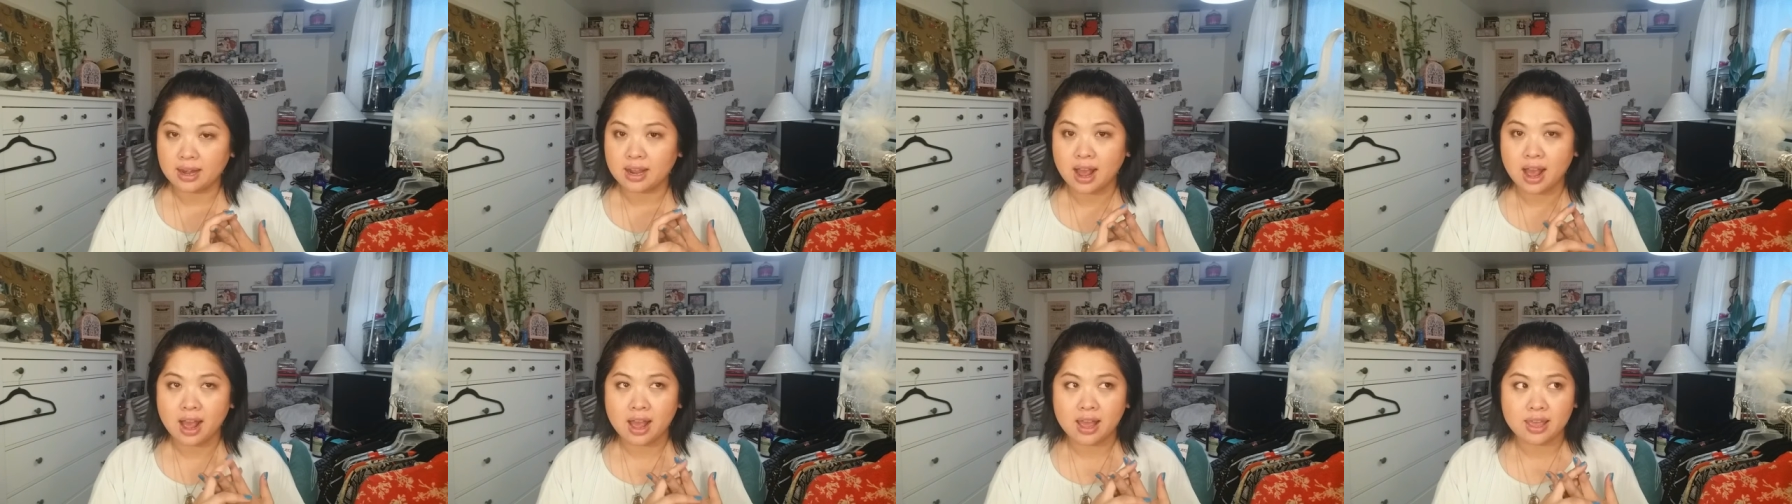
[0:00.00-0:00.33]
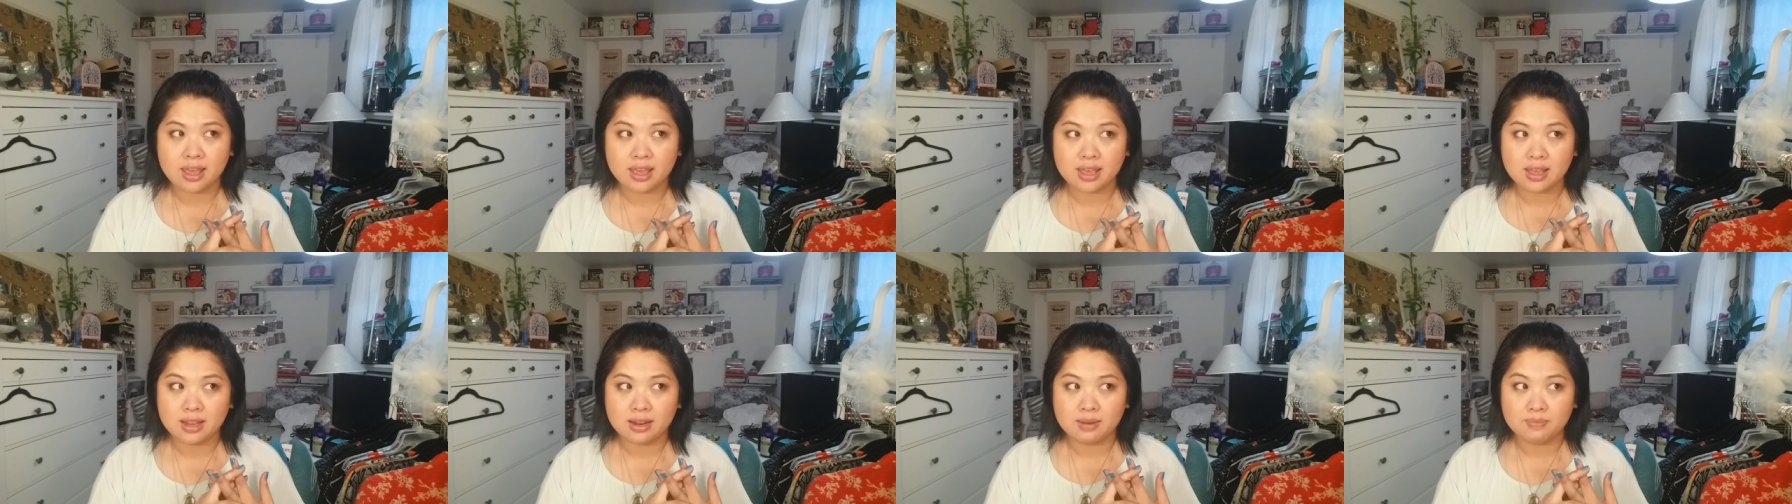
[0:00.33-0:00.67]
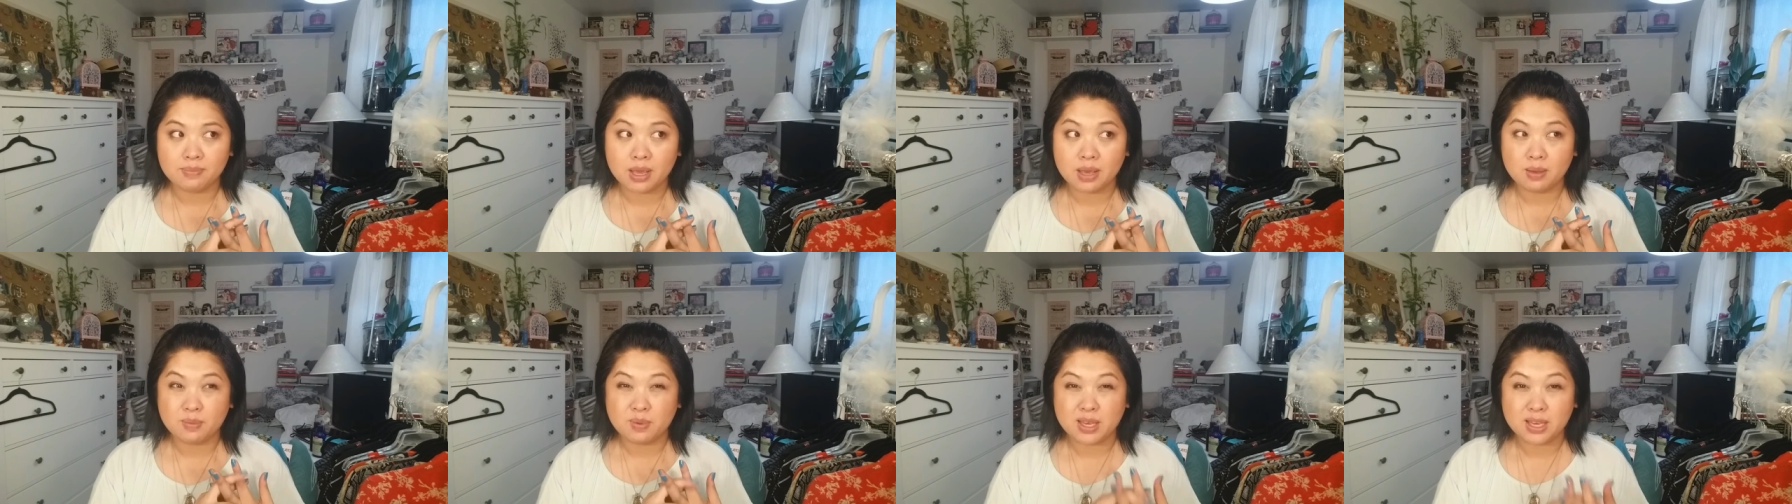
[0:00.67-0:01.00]
gotten
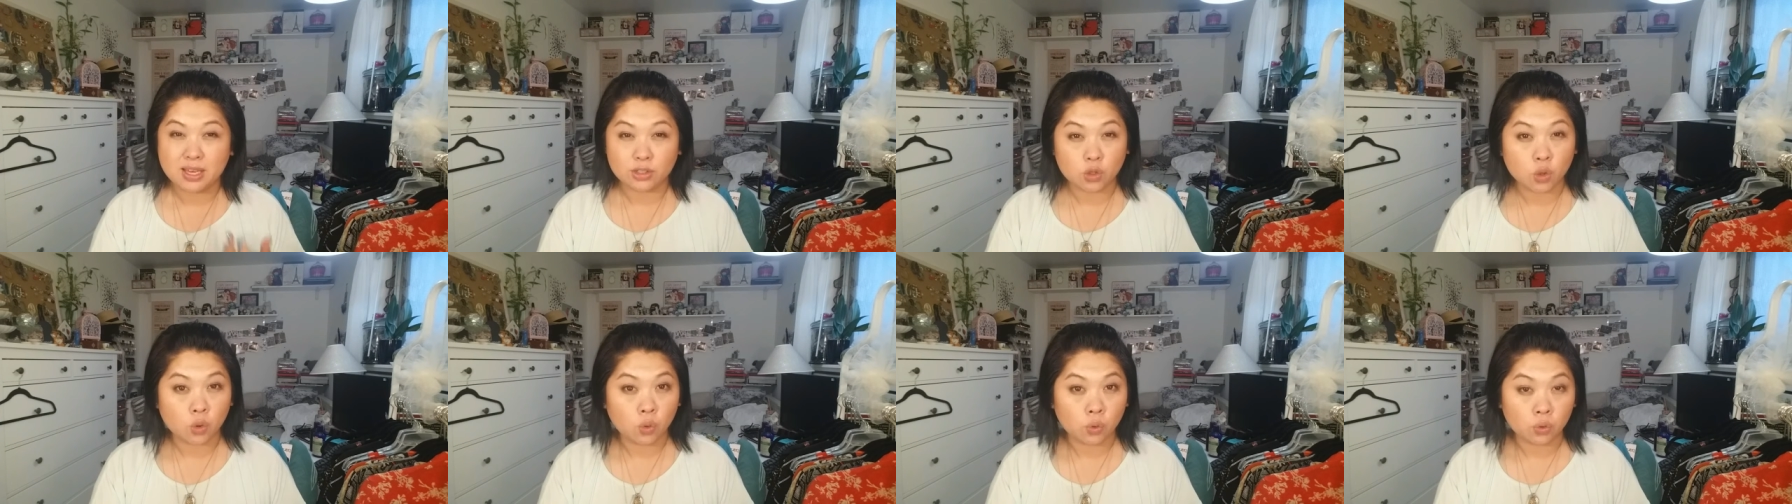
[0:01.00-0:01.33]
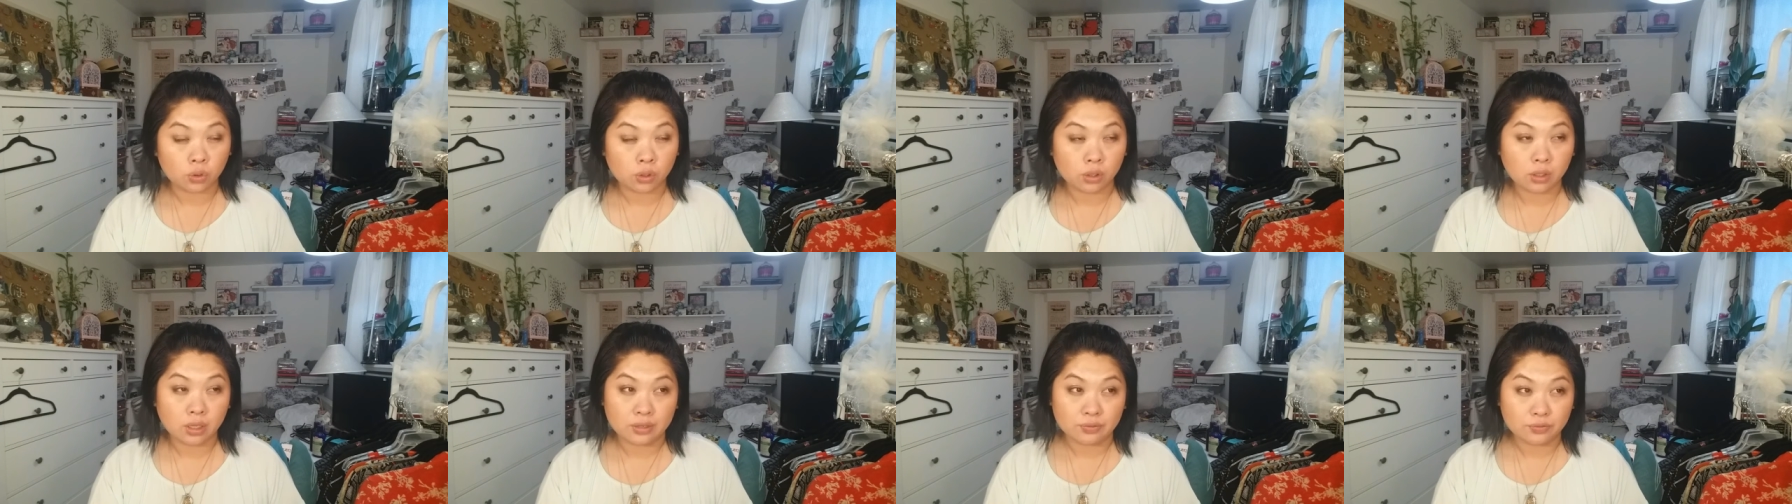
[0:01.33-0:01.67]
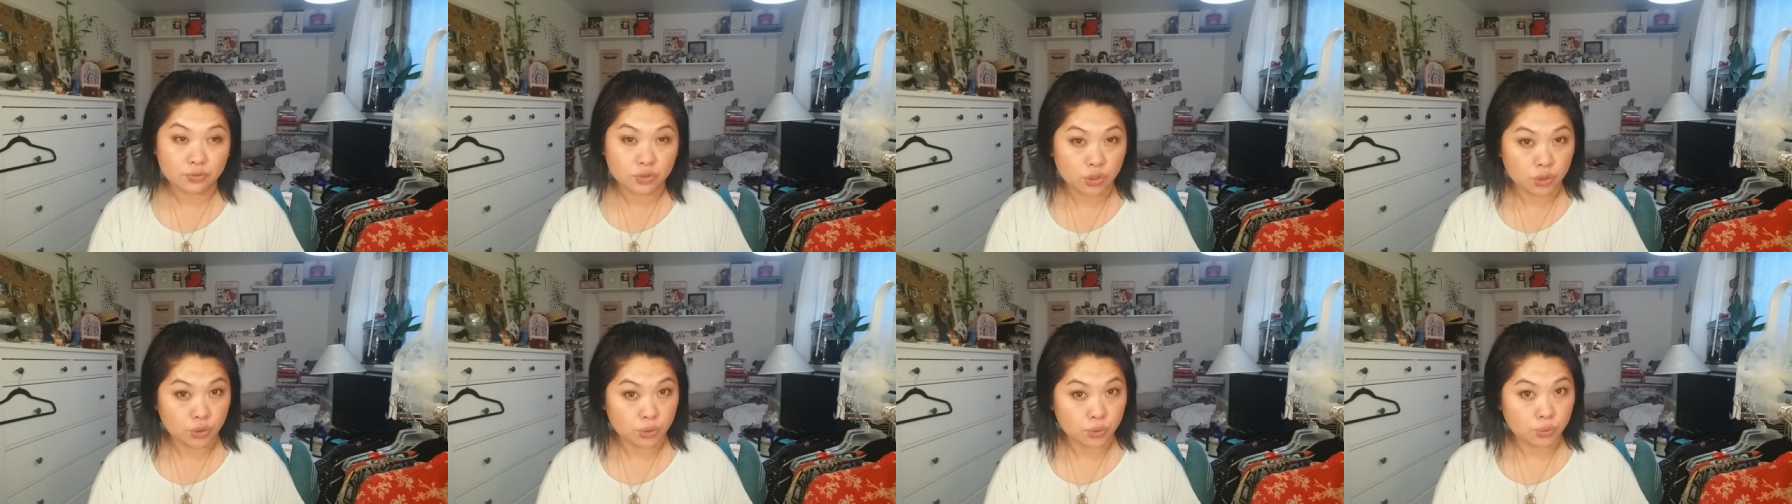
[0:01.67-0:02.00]
maybe a total of
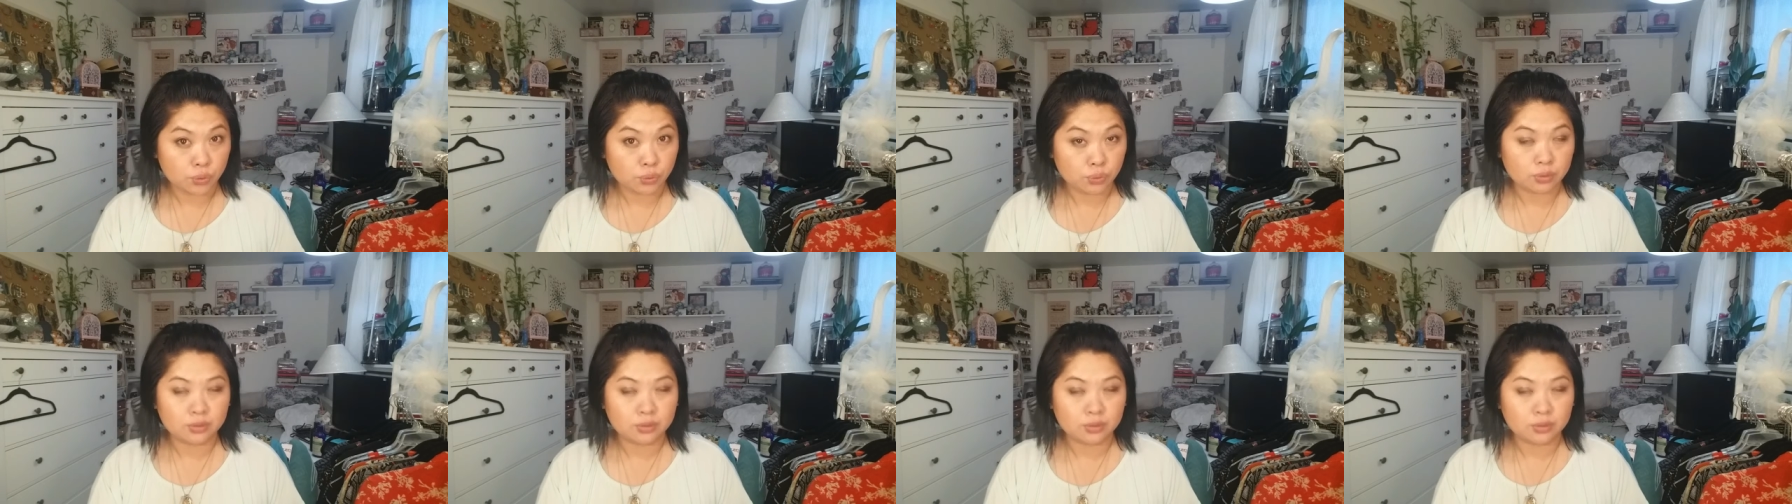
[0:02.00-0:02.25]
two